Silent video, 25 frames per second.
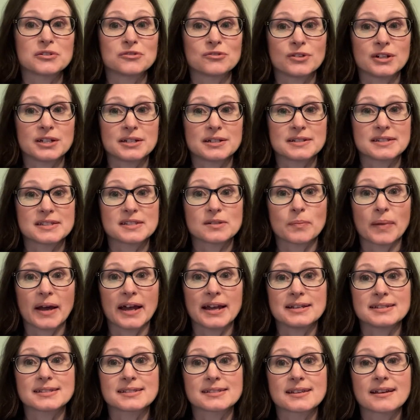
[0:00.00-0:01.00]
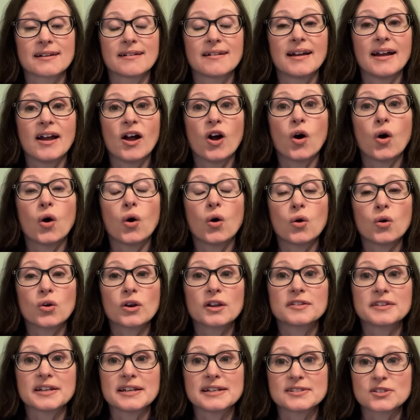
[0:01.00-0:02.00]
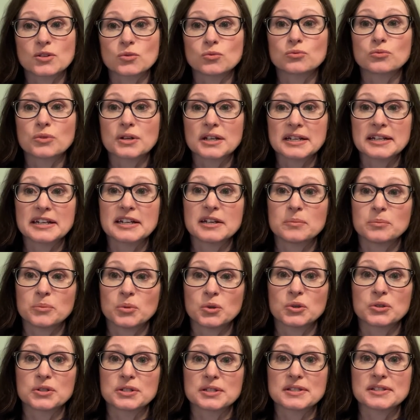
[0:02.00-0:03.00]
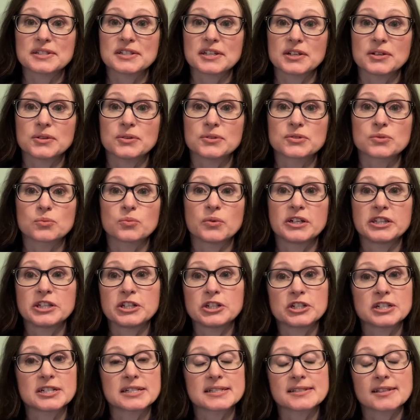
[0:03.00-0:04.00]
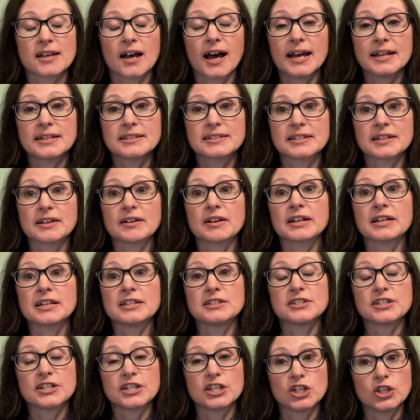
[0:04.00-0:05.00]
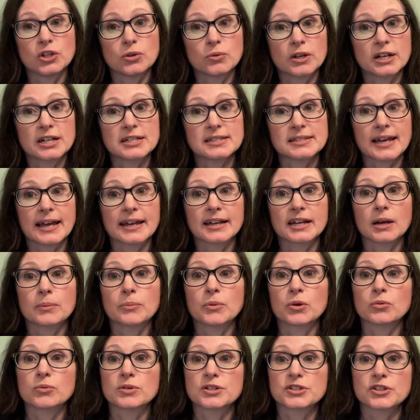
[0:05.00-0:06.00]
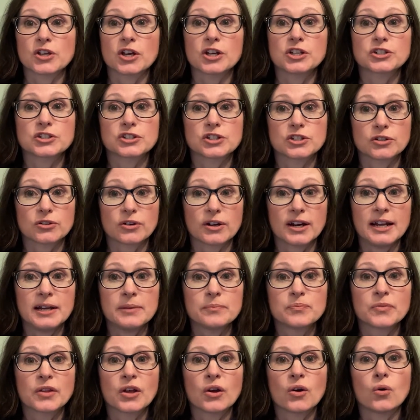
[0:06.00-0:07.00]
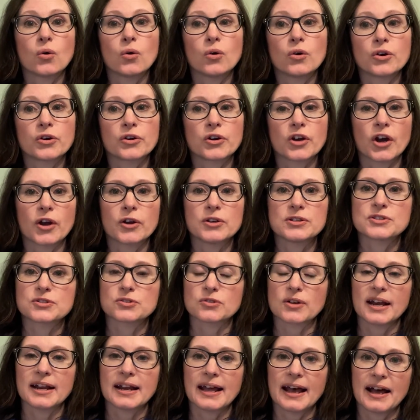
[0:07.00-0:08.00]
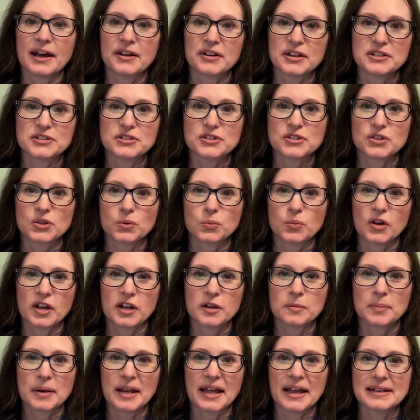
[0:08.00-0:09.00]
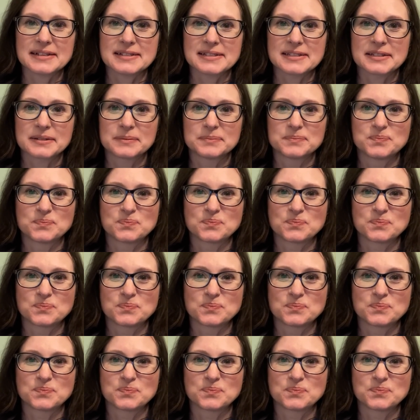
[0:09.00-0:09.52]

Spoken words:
and written space. All of these are really important skills, whether you decide to continue on and take up a research degree or go straight out into the workplace.